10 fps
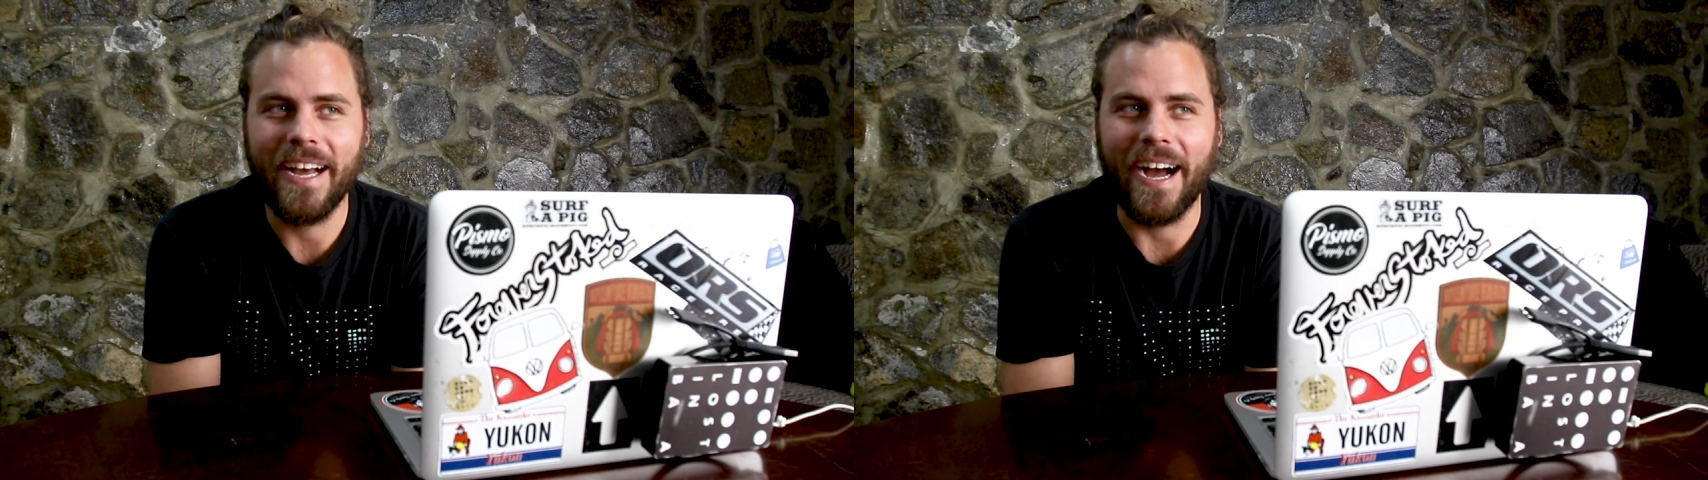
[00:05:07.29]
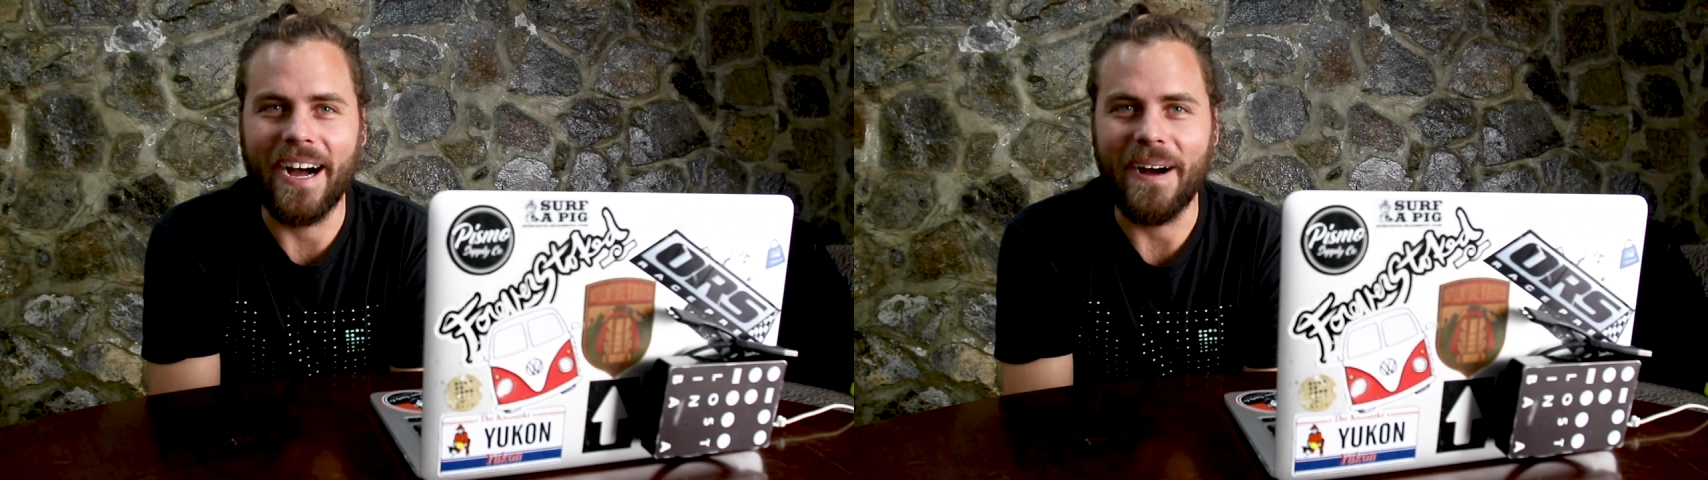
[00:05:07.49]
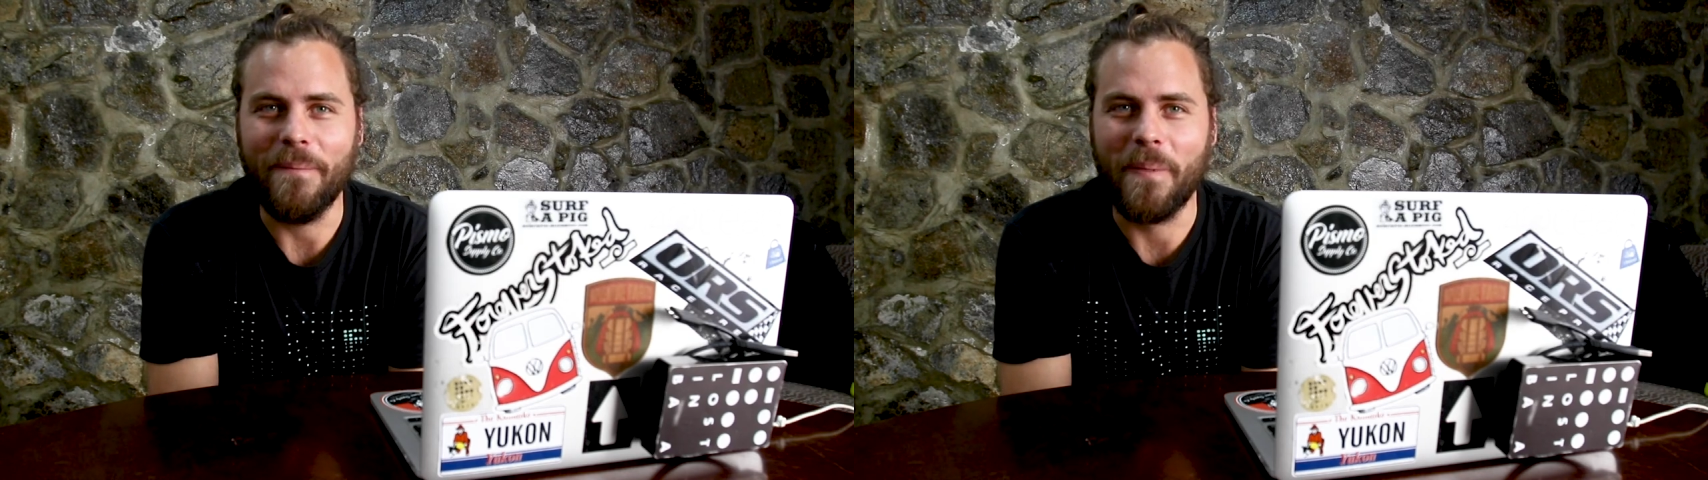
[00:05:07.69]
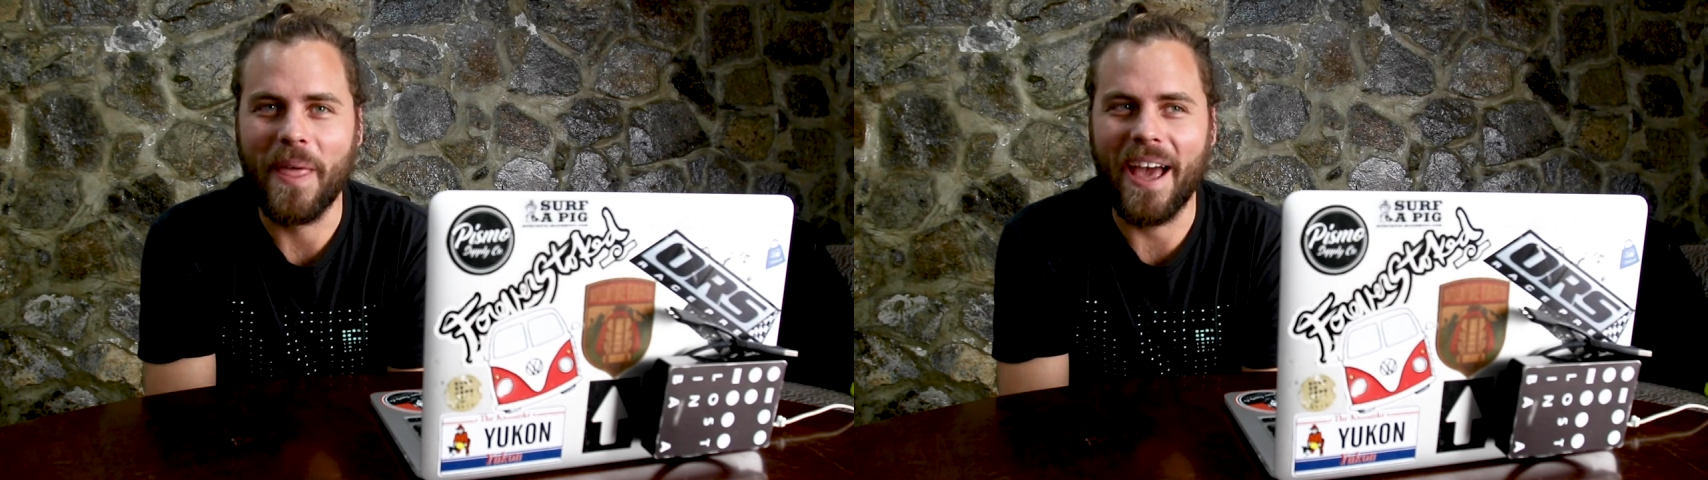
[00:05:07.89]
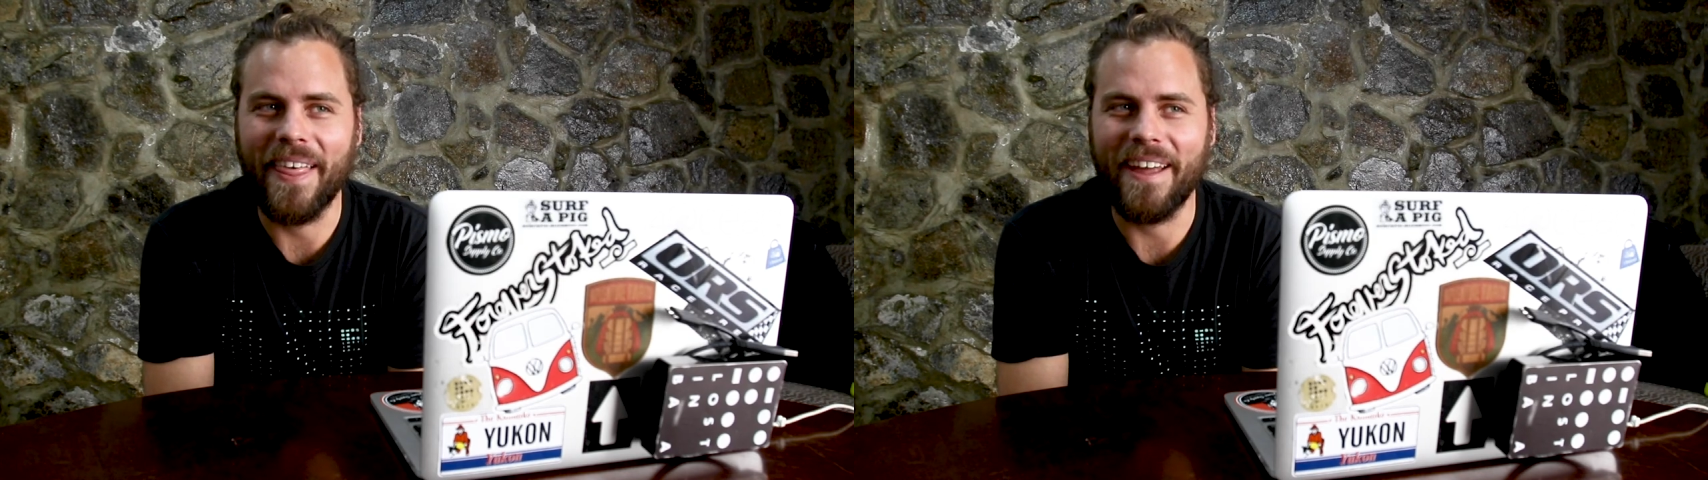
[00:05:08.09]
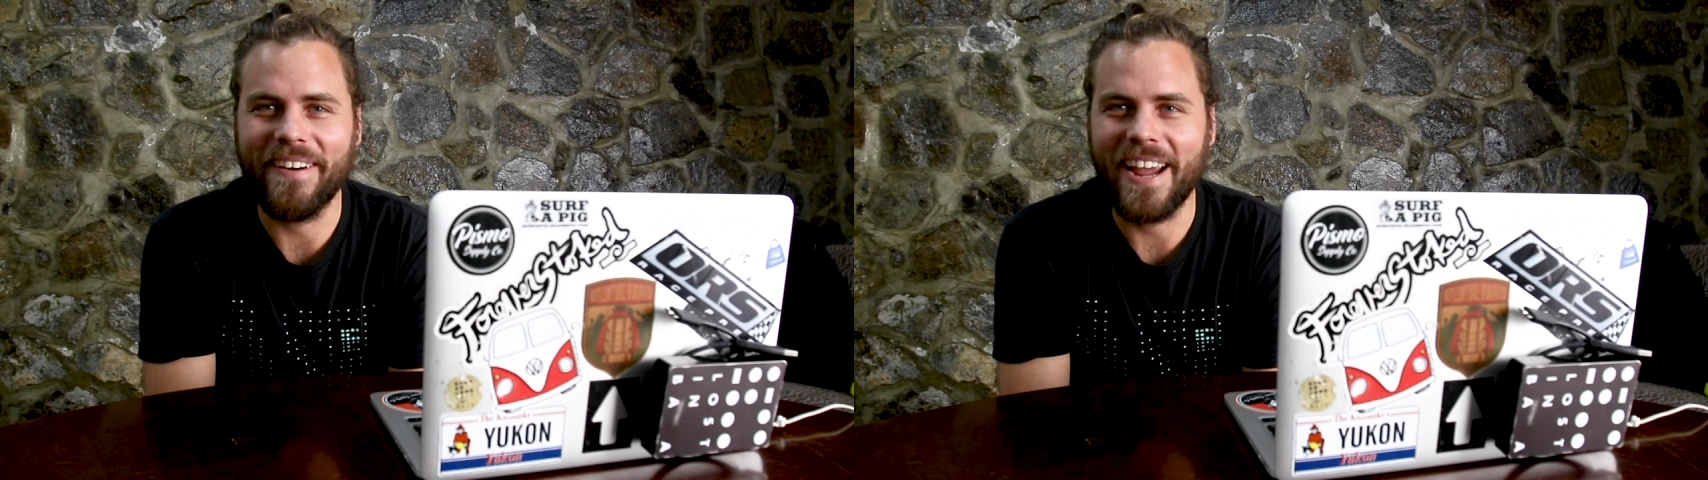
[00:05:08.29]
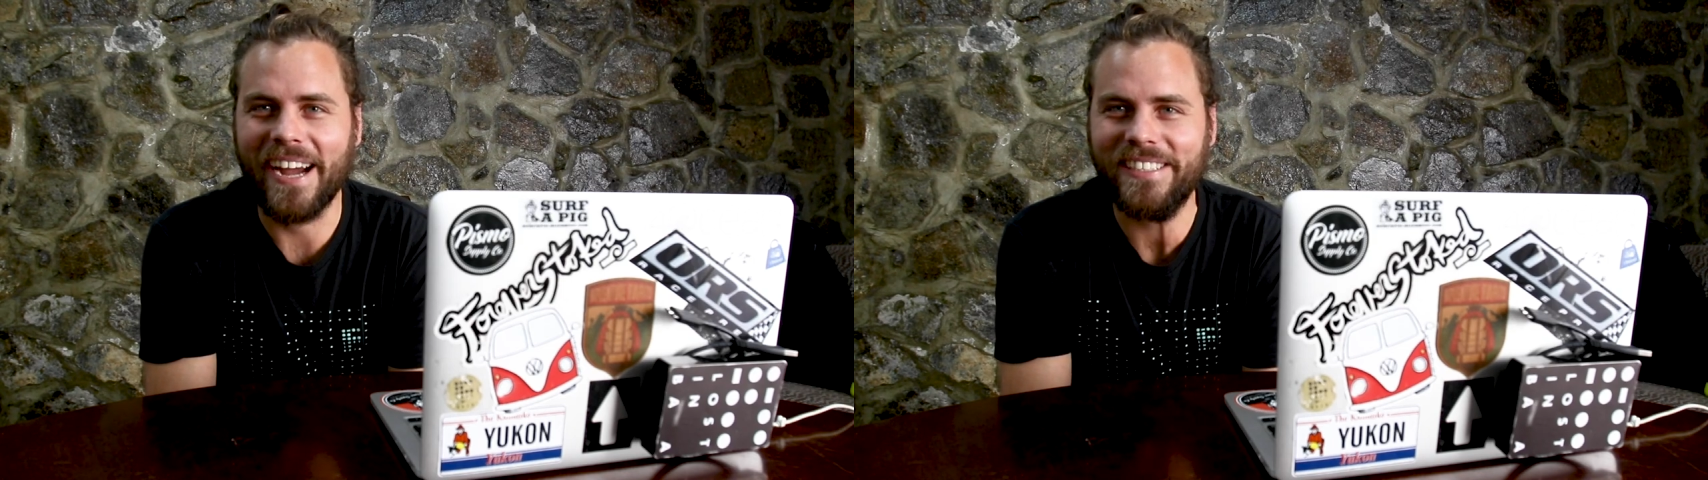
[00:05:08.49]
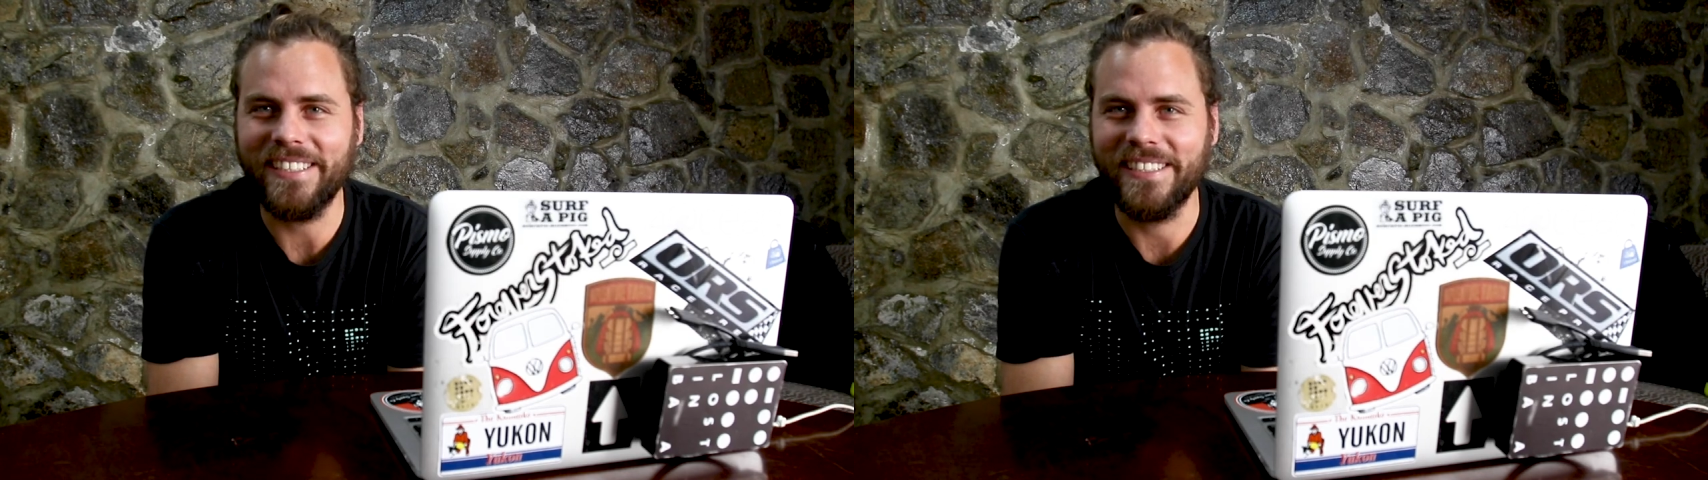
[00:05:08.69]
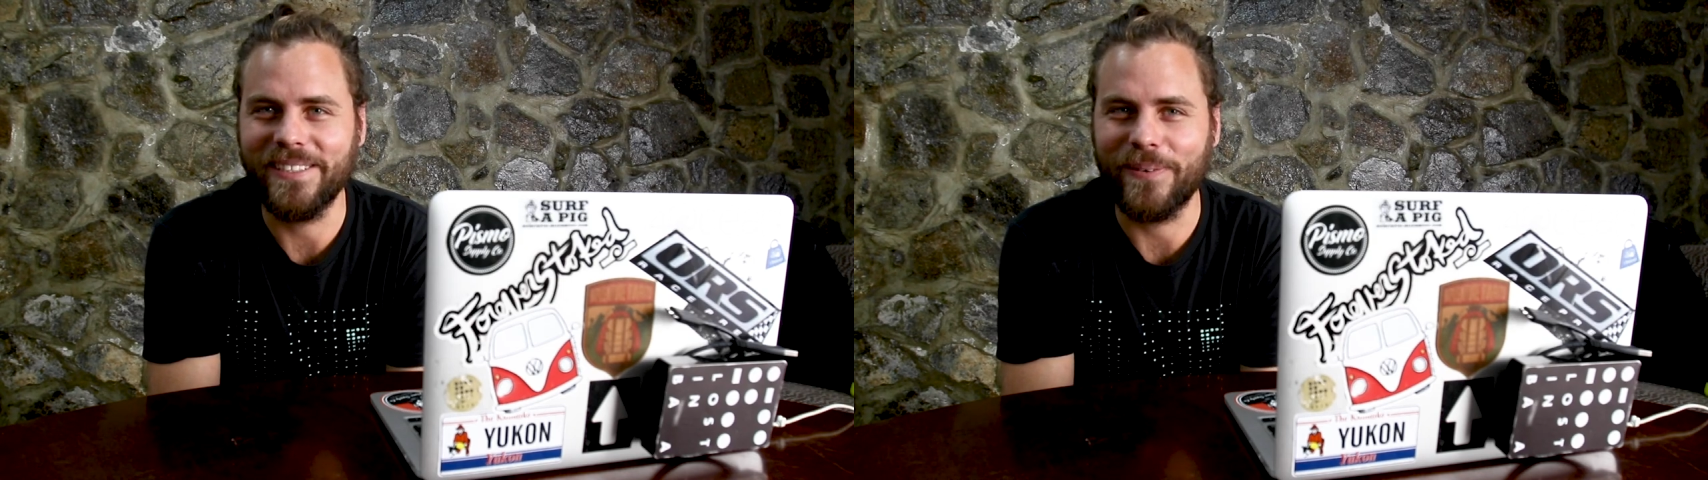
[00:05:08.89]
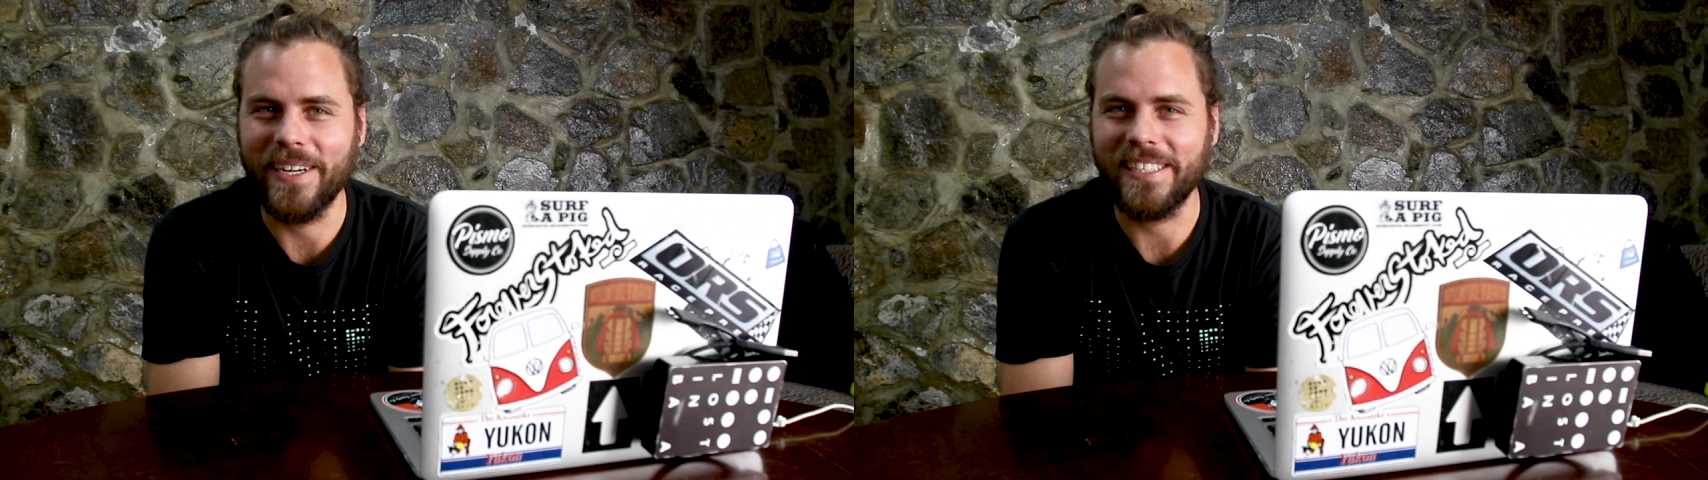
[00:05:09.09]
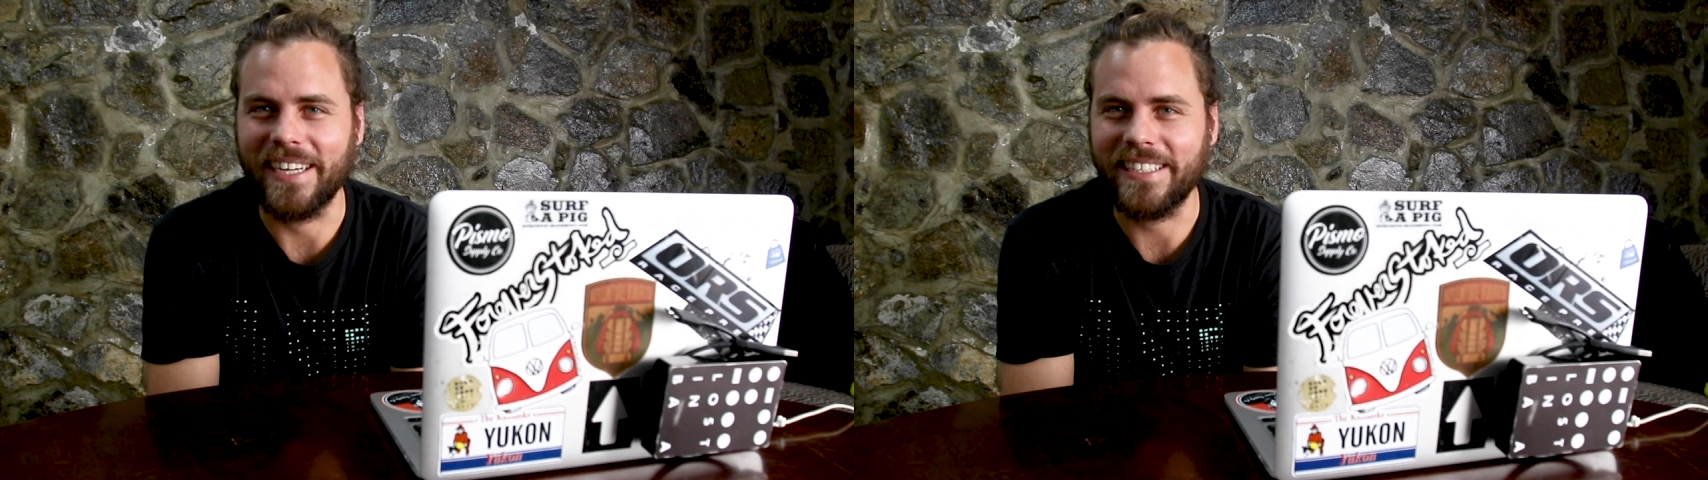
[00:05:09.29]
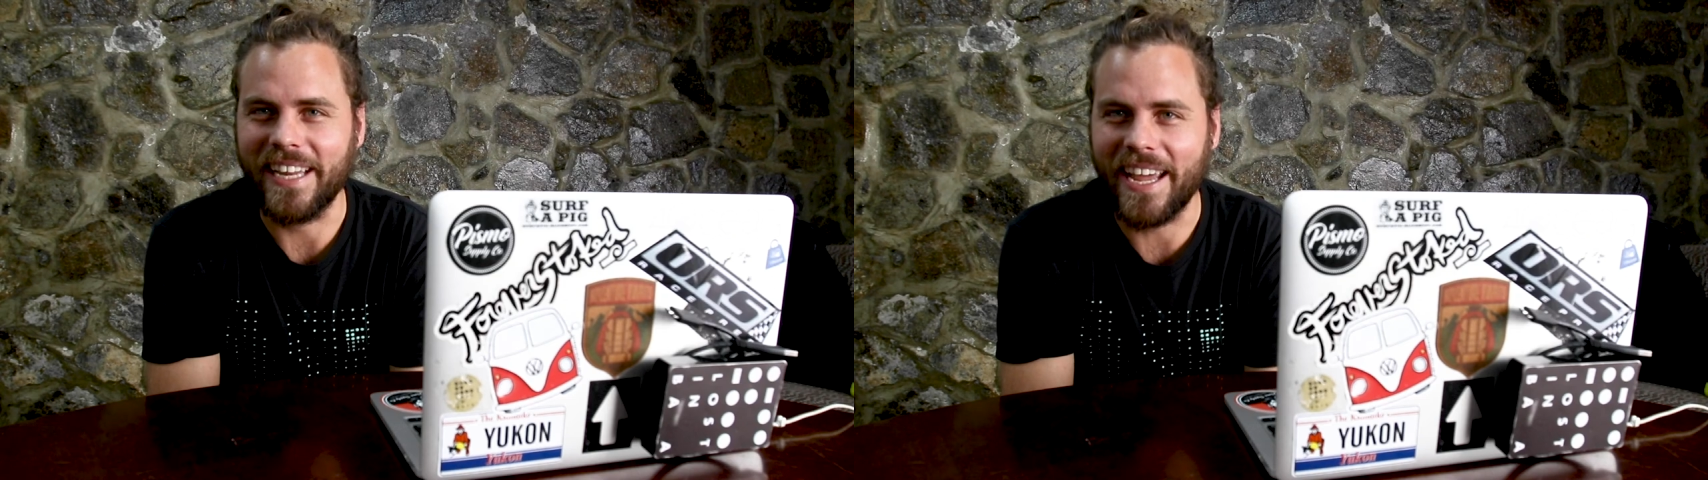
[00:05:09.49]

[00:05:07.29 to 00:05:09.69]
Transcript: how their reaction is always like,